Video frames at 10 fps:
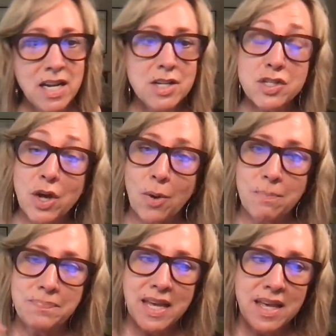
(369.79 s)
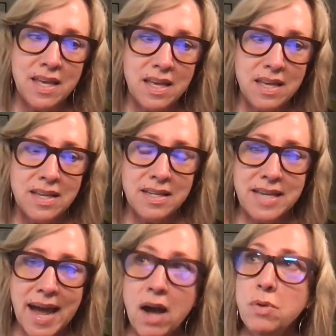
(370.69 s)
So
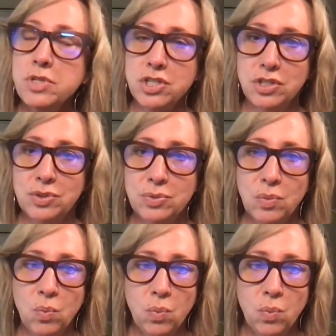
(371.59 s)
now to